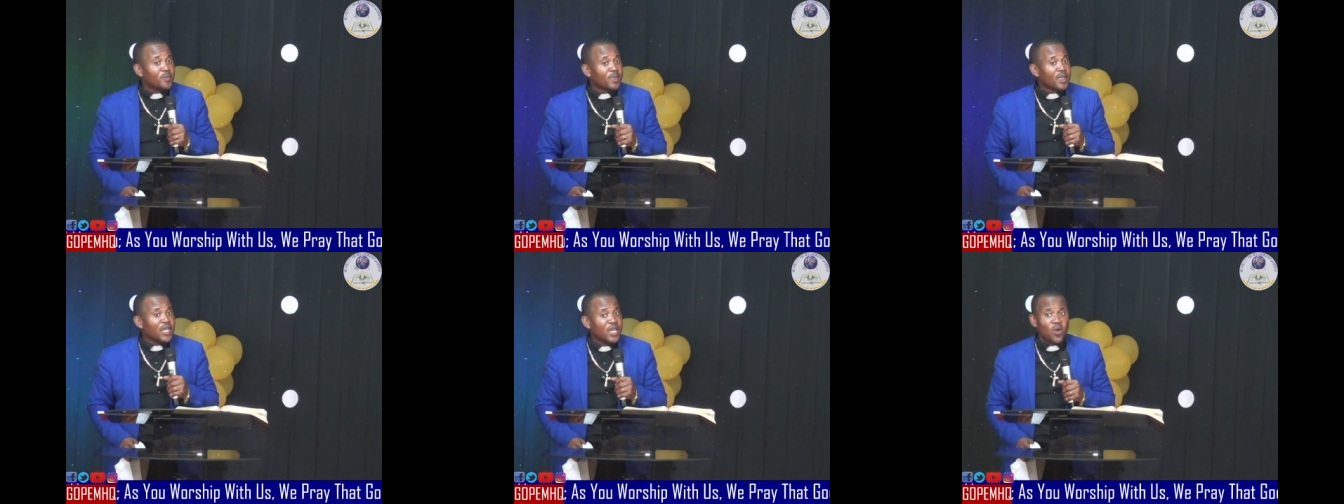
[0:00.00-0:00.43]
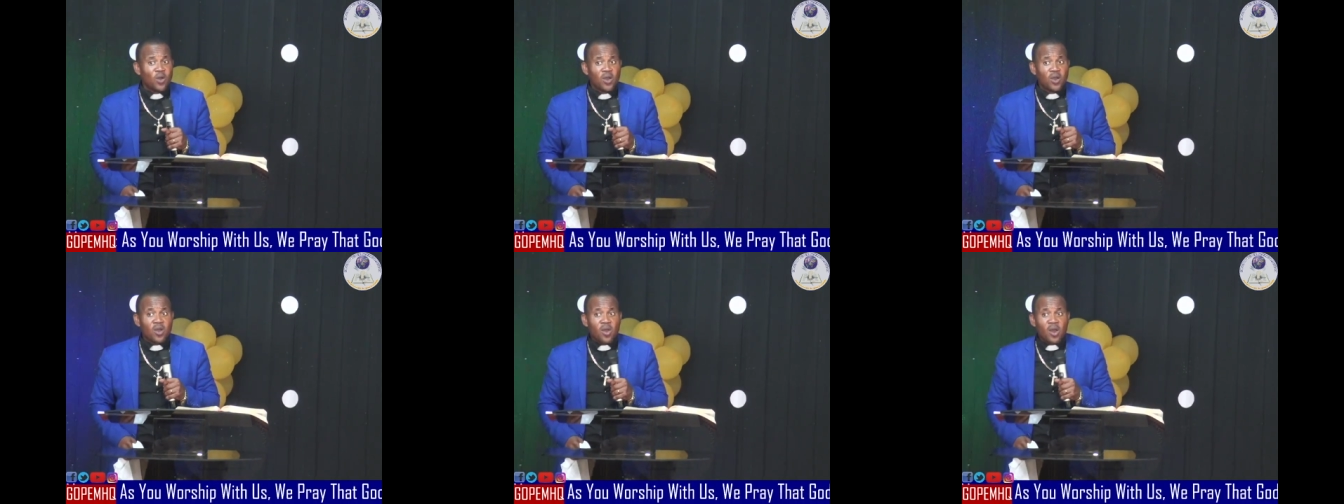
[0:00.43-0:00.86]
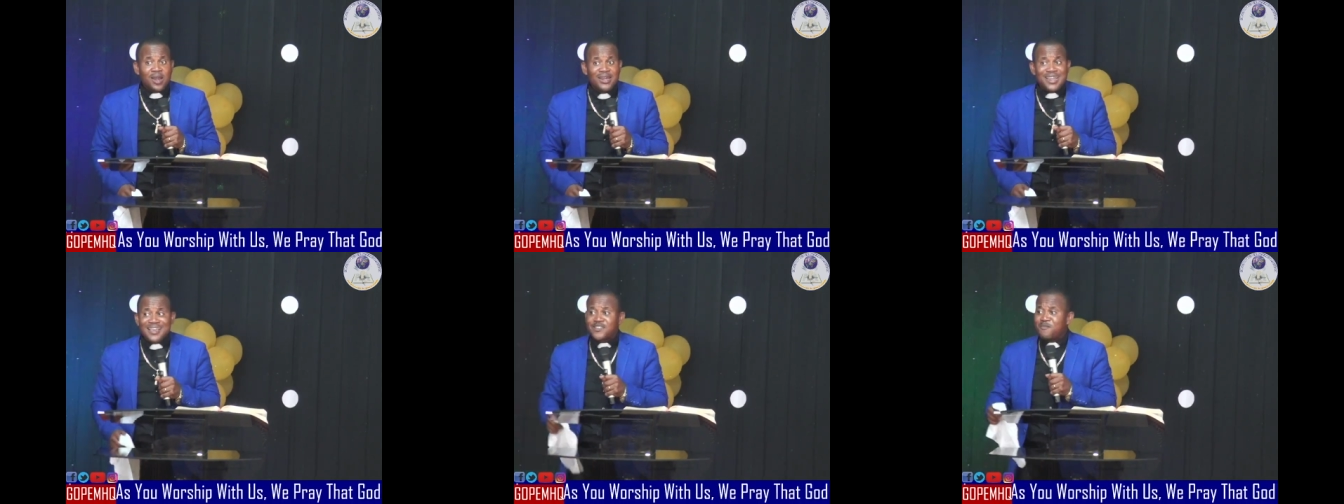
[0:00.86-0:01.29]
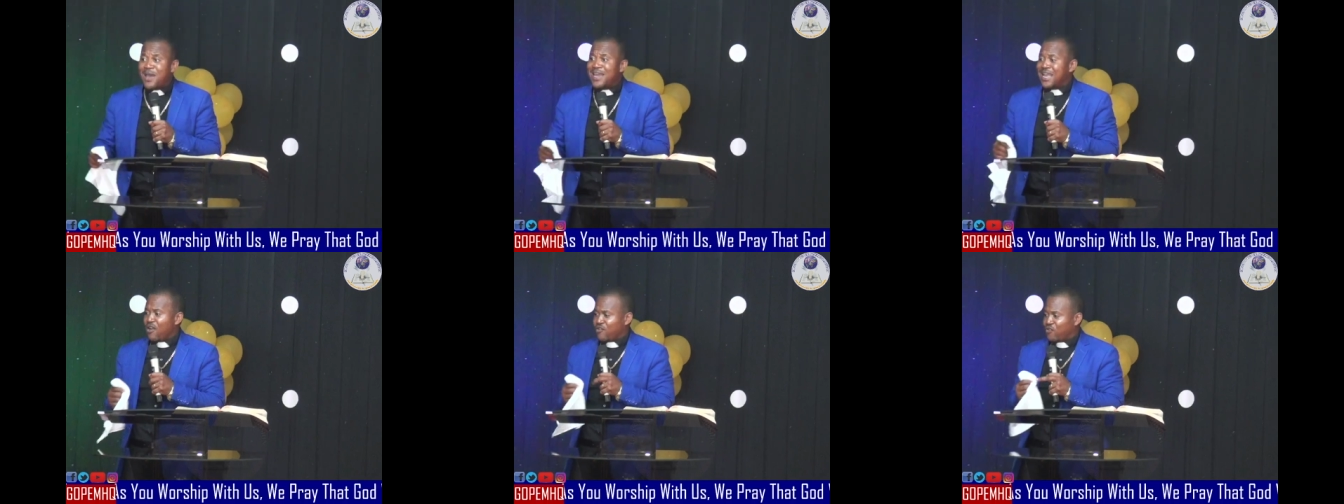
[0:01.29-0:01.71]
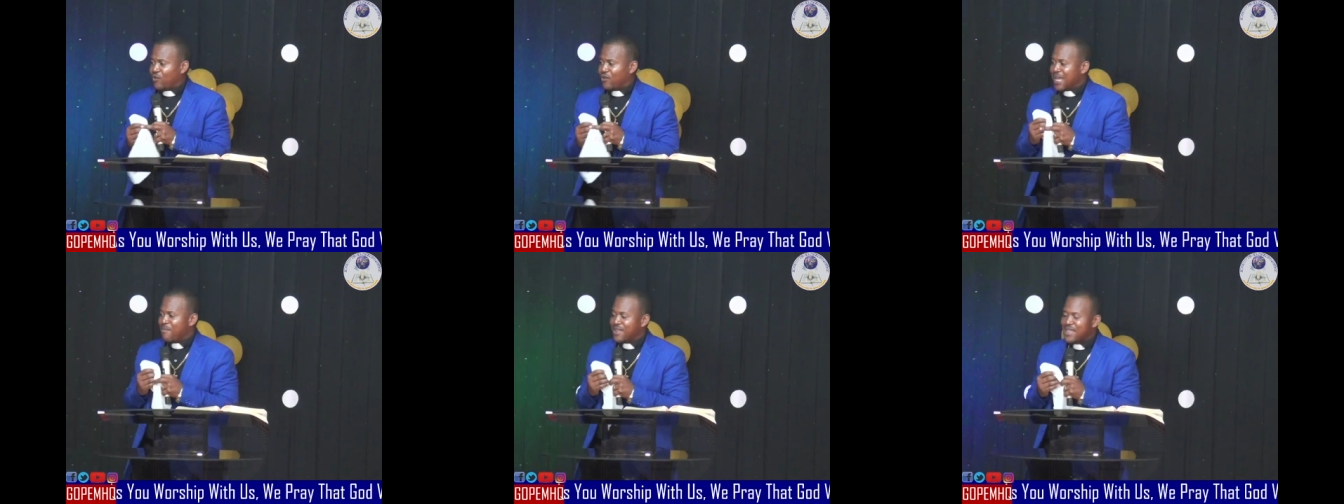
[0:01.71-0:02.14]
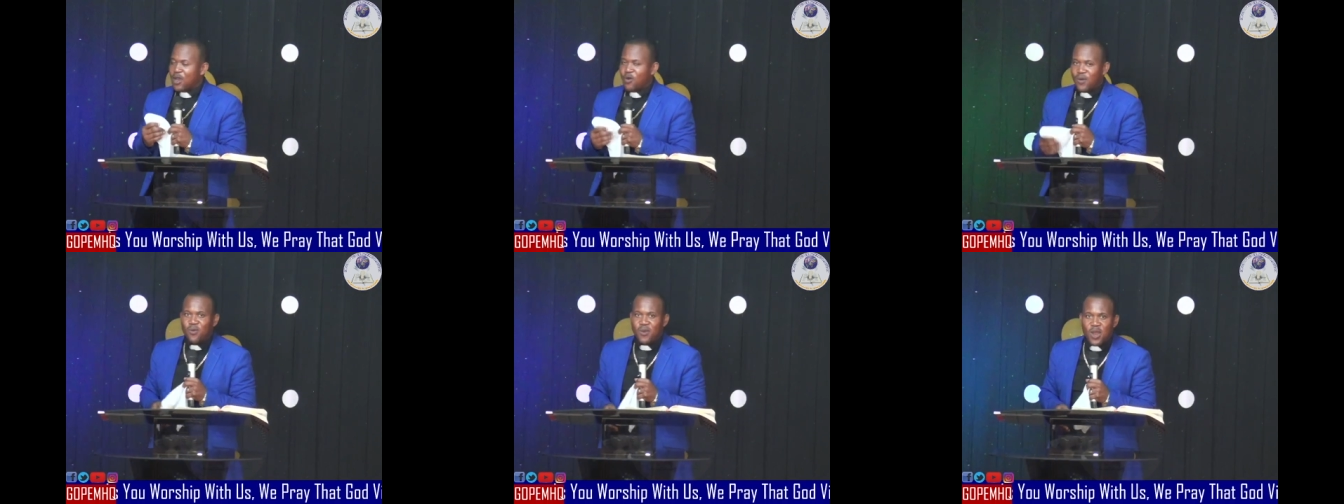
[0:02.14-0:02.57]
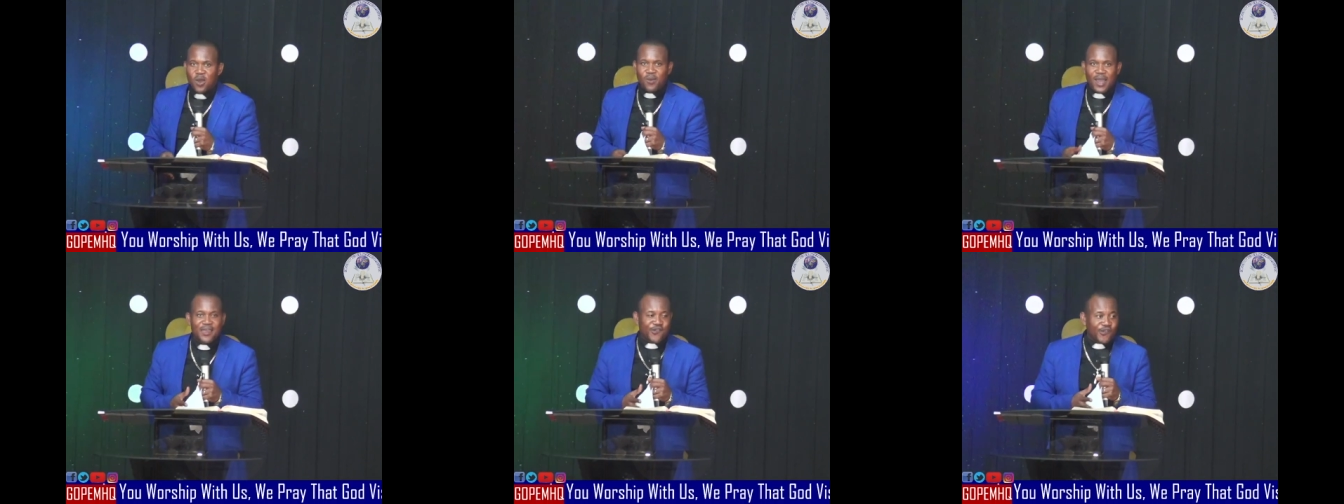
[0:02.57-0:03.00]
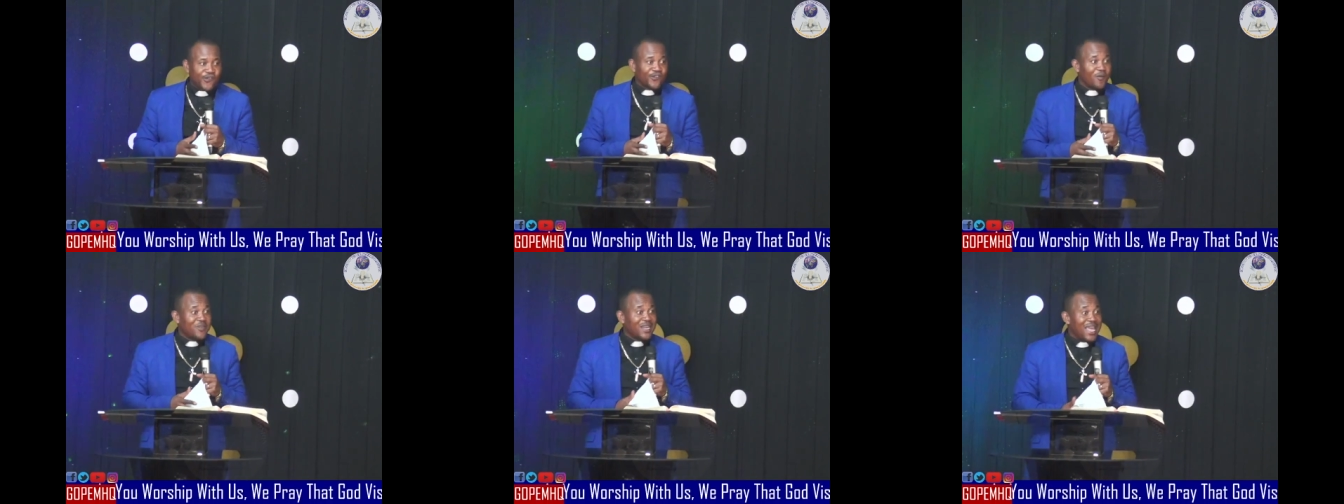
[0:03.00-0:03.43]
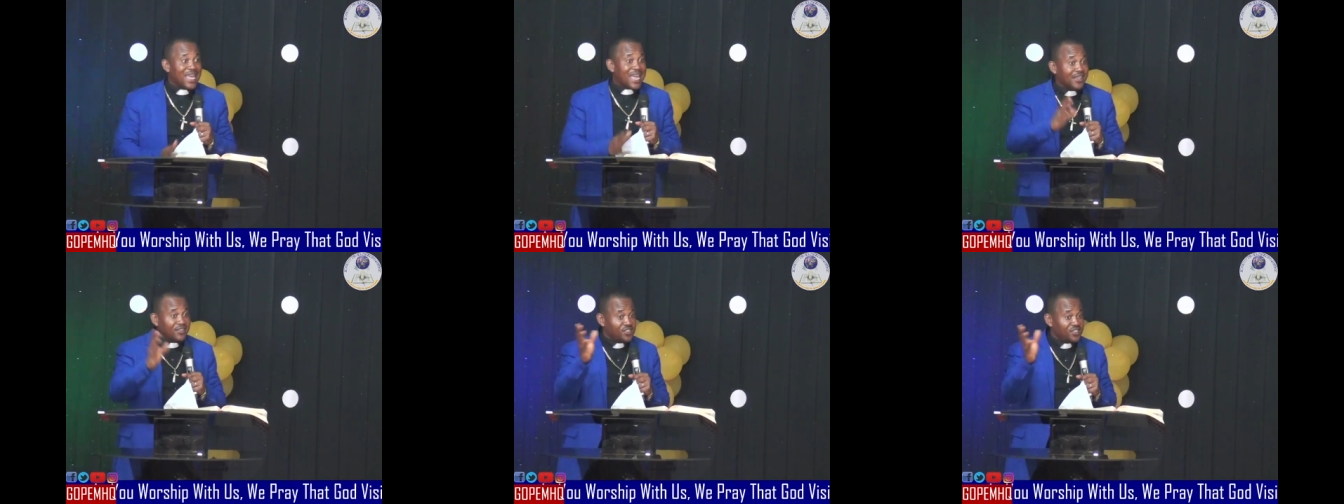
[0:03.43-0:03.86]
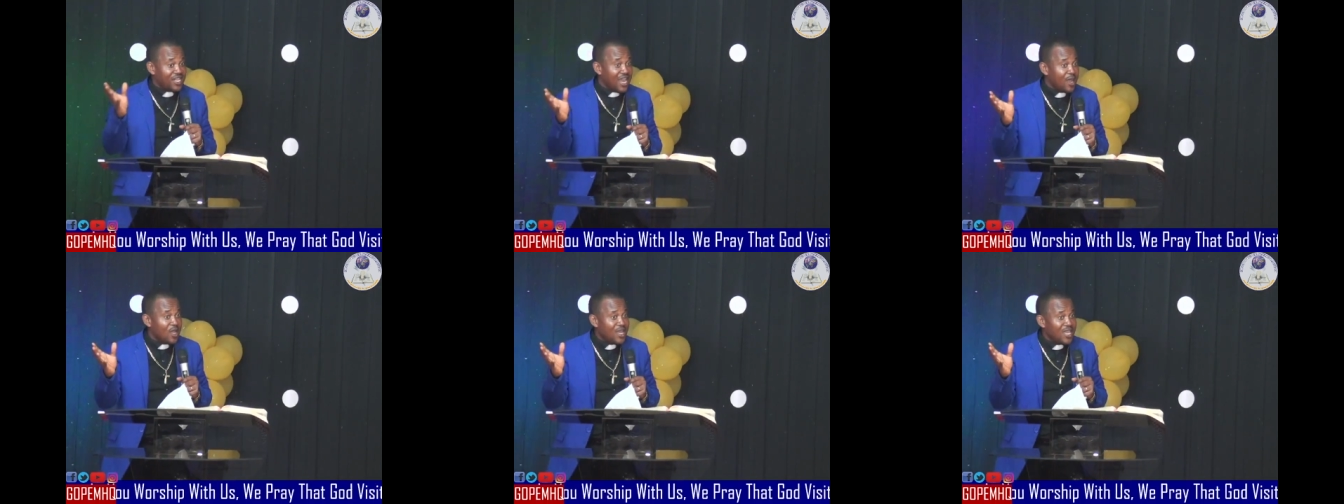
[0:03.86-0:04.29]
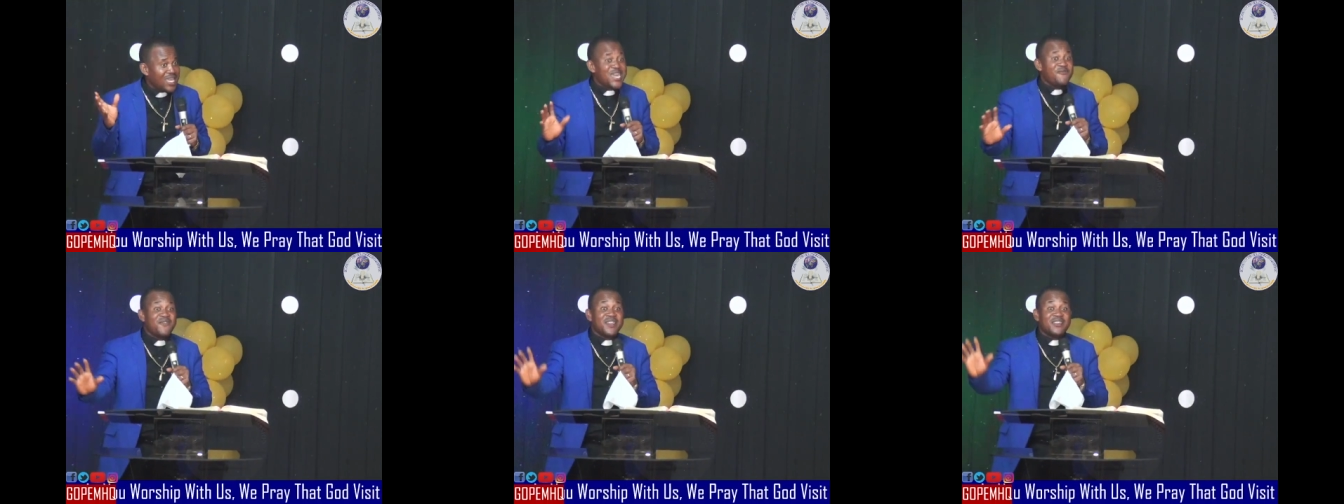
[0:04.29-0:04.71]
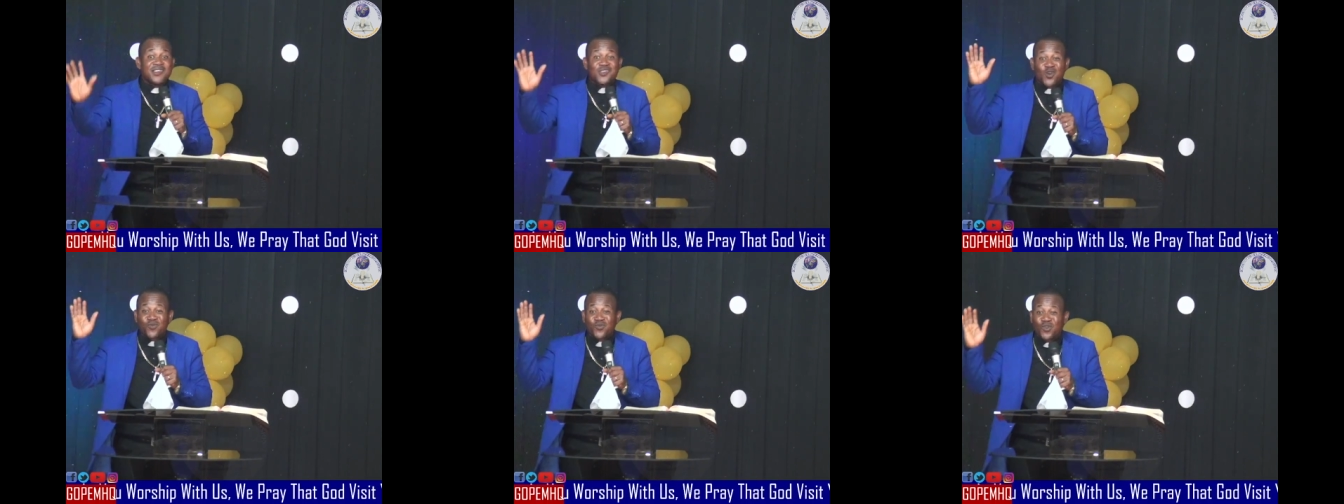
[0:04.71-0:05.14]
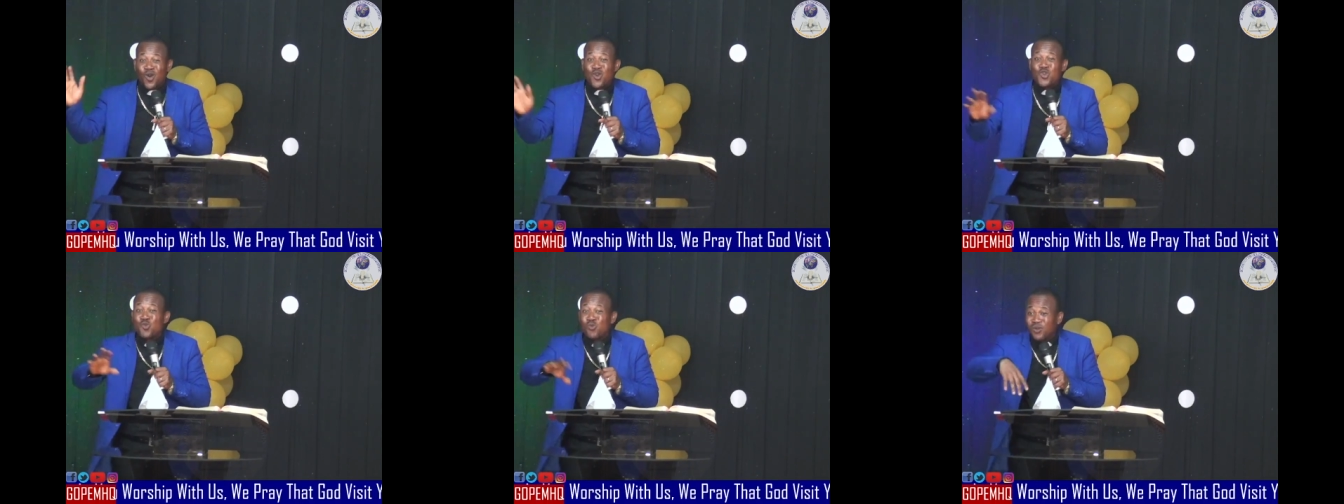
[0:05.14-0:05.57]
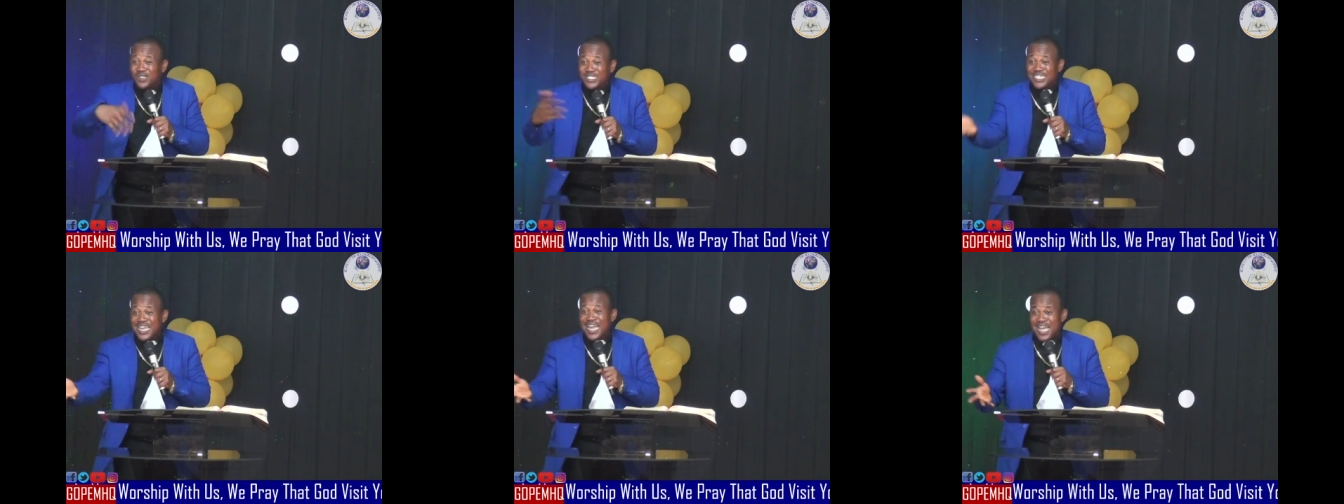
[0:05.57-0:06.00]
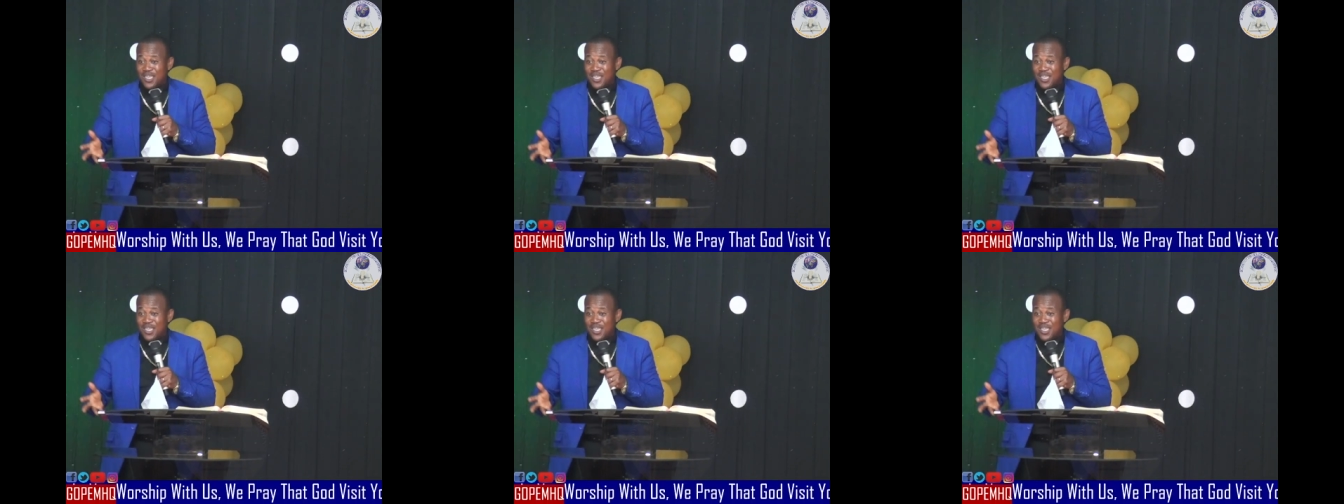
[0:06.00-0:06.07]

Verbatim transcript: You know, this man now told them, he said, well, well, well, it's not something I can share. If it is of God, you will share.